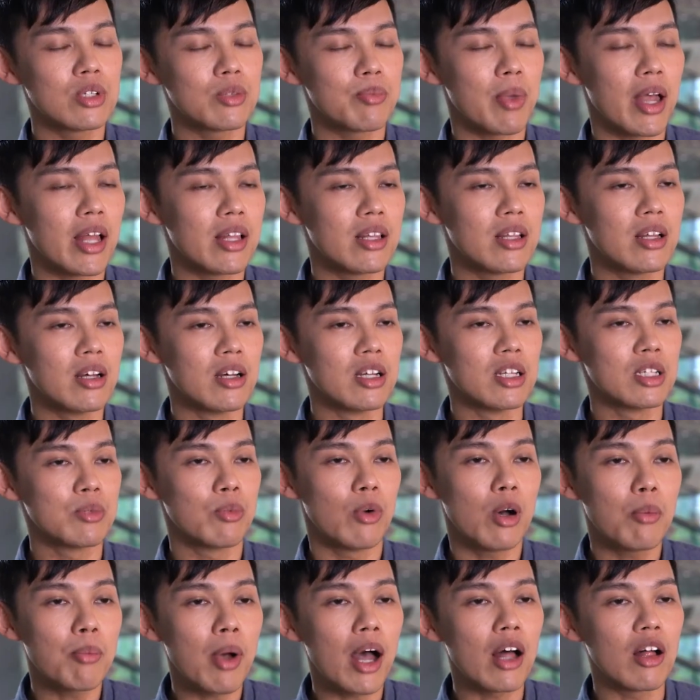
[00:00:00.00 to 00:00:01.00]
spend a
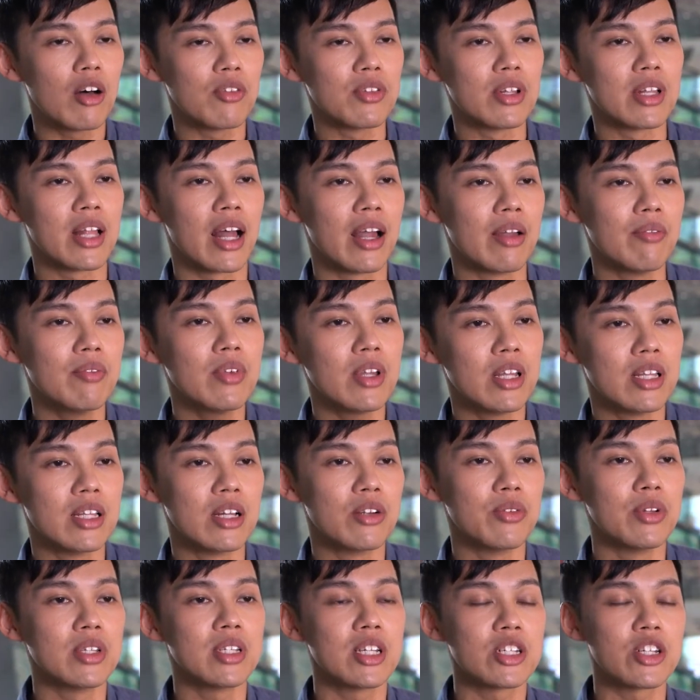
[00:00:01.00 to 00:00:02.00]
small part of the time in the
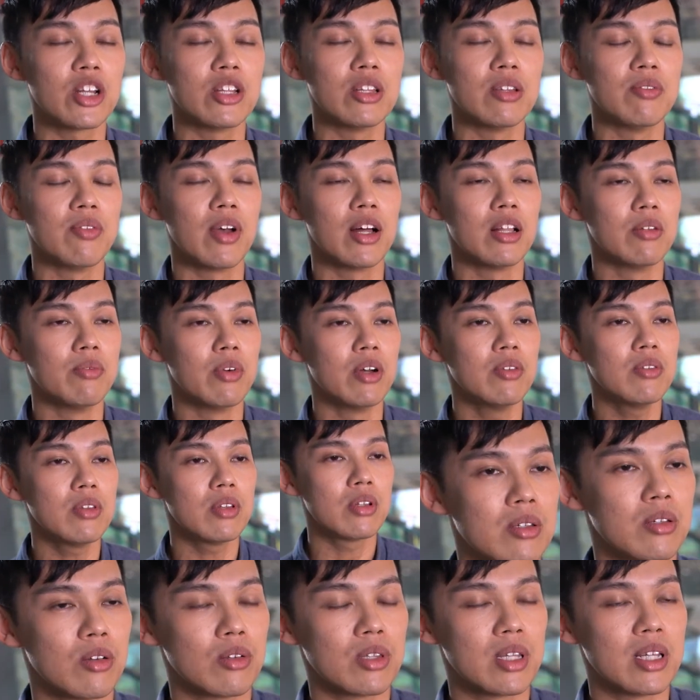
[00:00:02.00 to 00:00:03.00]
research and
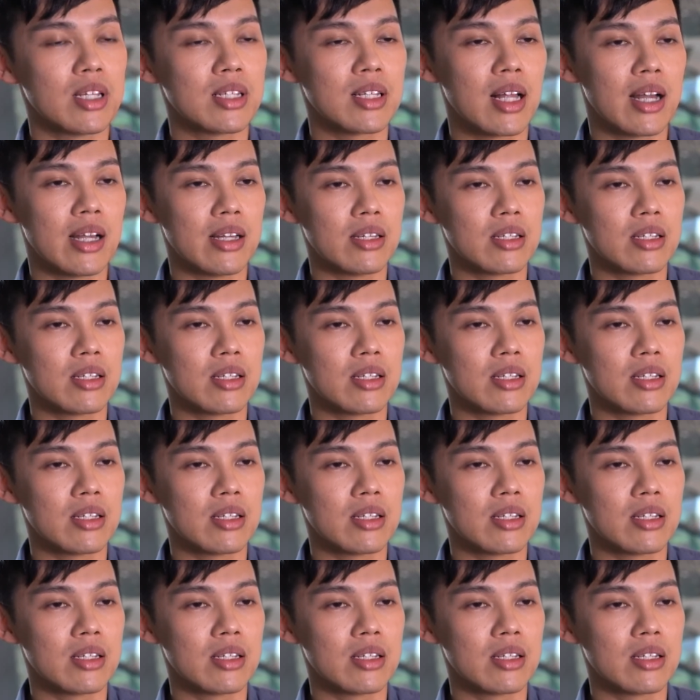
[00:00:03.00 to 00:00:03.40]
development, so things like